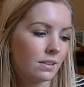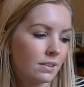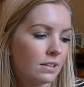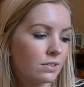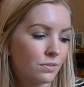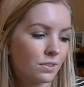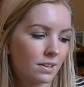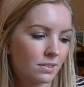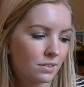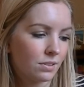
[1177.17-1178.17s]
lists of
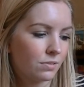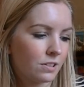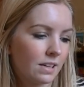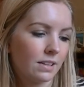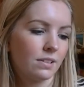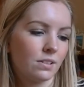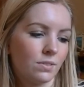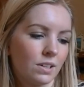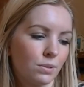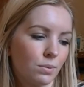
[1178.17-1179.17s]
classes you'd love to take, lists of
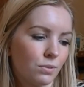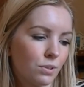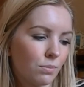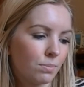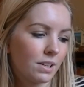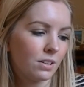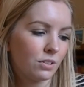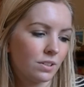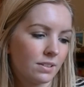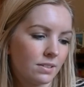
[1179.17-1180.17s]
things you want to
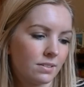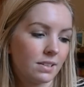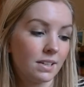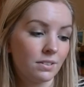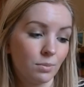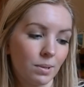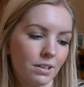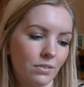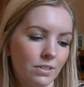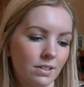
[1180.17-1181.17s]
accomplish, lists of cities you
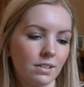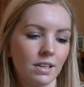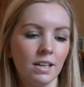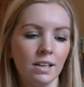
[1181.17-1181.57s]
plan to visit,